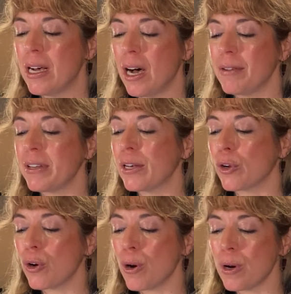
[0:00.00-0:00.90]
of
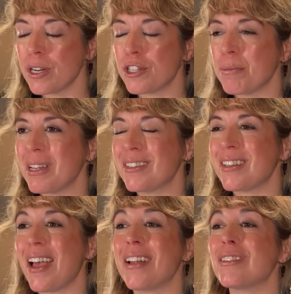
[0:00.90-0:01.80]
encouragement
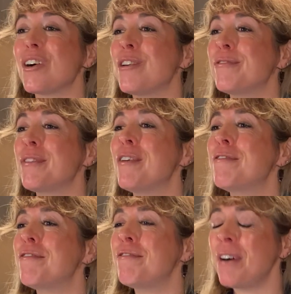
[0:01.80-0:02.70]
and of
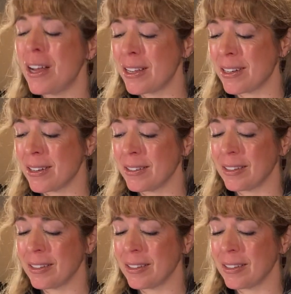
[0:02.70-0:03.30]
fun.